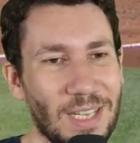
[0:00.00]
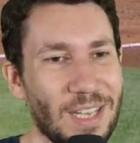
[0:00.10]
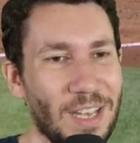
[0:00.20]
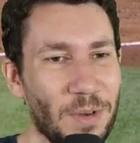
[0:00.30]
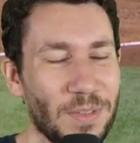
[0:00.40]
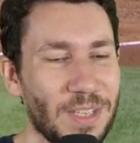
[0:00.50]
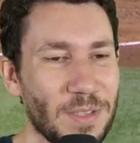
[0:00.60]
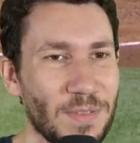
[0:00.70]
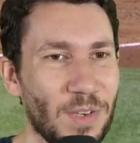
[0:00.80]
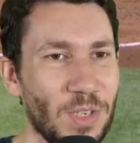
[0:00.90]
I don't think that was
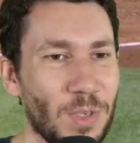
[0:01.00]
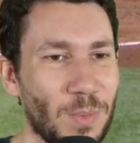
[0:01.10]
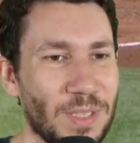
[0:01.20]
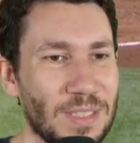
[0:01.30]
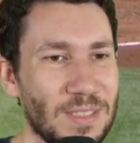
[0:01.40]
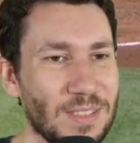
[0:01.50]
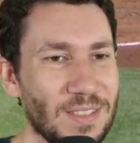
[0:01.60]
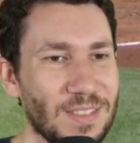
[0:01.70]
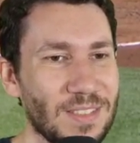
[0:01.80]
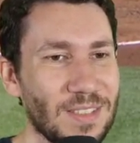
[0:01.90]
a very good one.
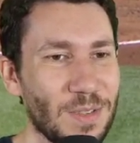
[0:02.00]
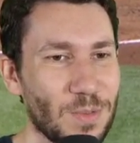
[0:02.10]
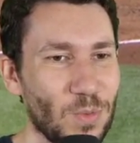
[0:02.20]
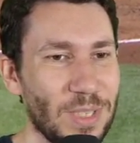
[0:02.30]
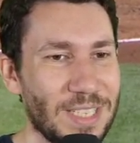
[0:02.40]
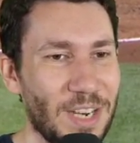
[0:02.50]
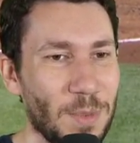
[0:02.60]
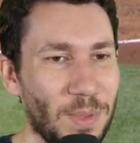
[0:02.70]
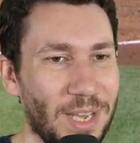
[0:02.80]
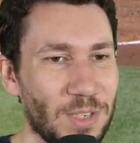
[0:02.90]
That was really
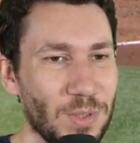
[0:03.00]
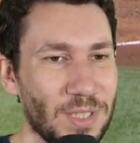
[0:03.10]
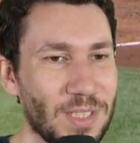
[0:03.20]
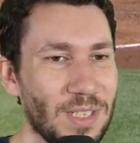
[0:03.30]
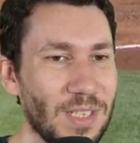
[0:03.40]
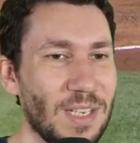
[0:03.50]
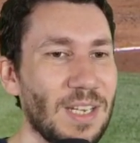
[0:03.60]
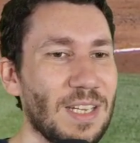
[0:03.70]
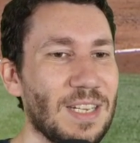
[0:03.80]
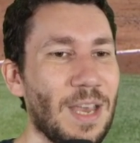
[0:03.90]
terrible, actually.
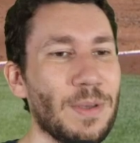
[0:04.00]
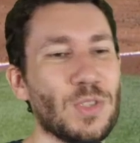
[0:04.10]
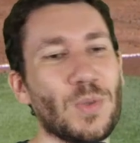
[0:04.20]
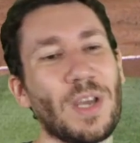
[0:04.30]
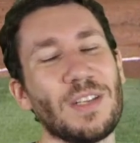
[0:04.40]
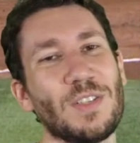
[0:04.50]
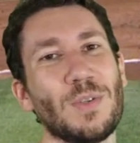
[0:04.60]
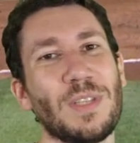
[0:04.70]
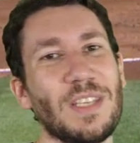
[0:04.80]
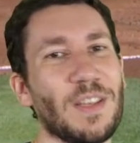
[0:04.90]
Now he's trying to do
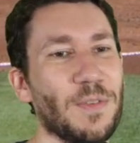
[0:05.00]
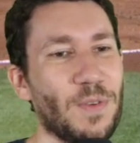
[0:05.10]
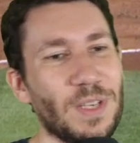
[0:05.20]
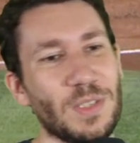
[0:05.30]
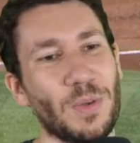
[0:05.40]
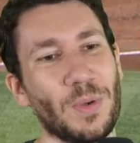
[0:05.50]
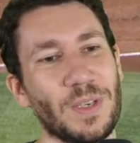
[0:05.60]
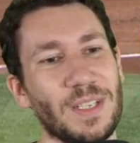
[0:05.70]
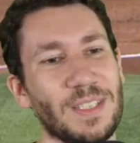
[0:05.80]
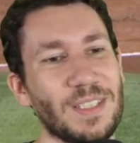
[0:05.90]
the, the front
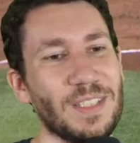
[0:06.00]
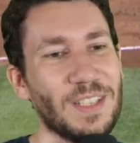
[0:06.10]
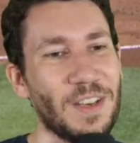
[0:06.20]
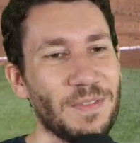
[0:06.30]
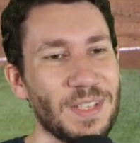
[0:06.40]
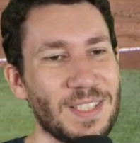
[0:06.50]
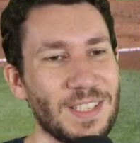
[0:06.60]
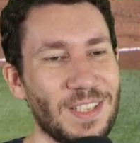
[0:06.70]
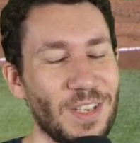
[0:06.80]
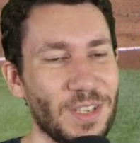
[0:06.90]
door of this to
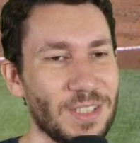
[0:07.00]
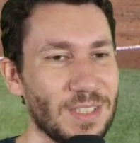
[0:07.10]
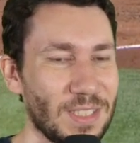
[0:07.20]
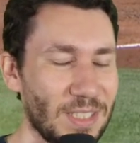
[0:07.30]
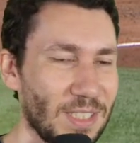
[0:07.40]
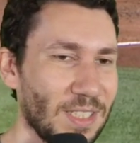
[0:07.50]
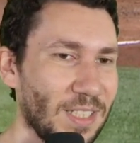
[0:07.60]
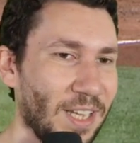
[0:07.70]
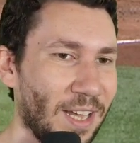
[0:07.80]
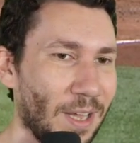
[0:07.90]
here.
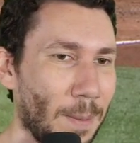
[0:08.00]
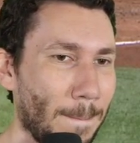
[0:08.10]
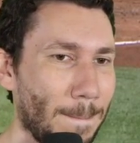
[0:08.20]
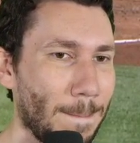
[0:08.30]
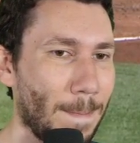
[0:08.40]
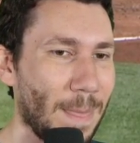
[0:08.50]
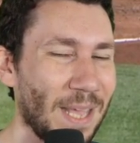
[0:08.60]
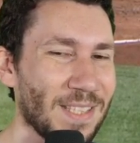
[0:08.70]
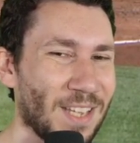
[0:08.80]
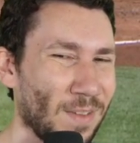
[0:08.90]
Um, and
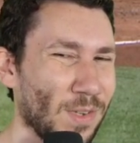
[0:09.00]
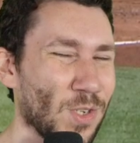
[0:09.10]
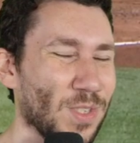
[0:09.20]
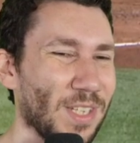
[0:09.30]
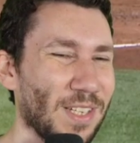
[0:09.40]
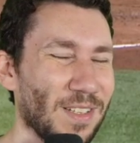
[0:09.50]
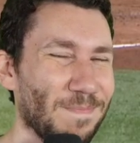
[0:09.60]
it's kind of interesting.